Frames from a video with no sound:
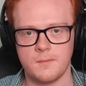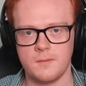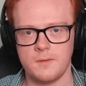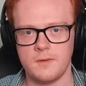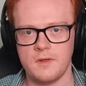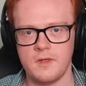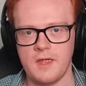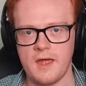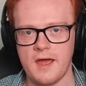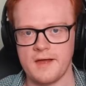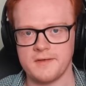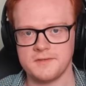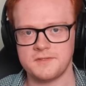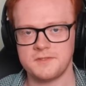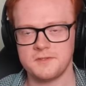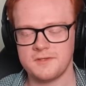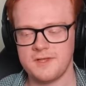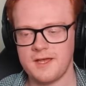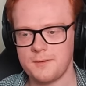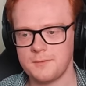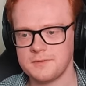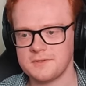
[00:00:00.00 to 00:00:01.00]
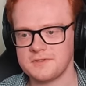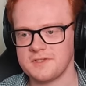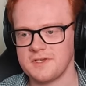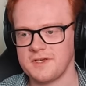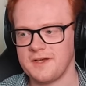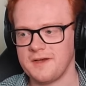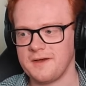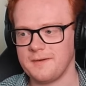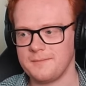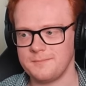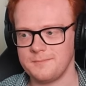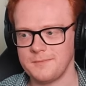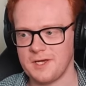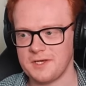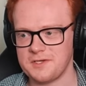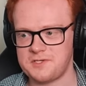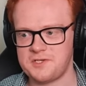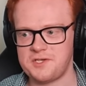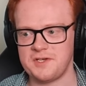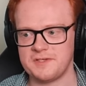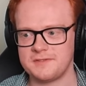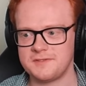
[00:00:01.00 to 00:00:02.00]
Yeah, so that was a
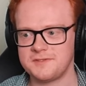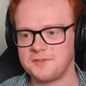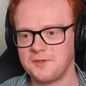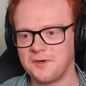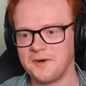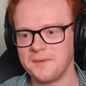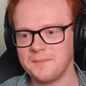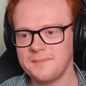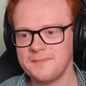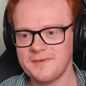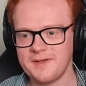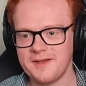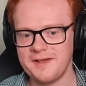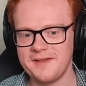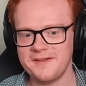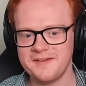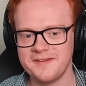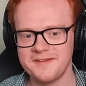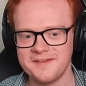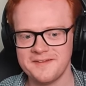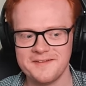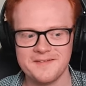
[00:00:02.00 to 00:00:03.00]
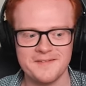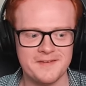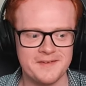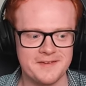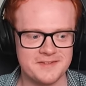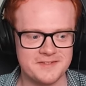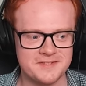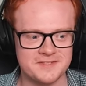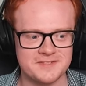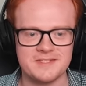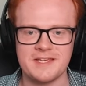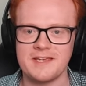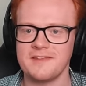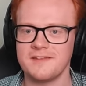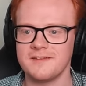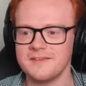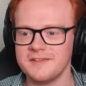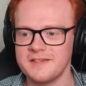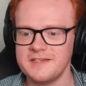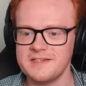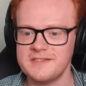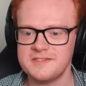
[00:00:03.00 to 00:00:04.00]
shitstorm, to say
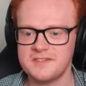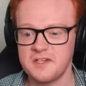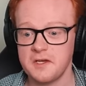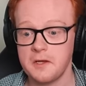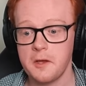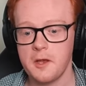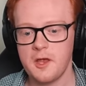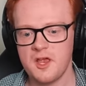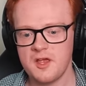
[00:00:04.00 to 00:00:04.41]
the least.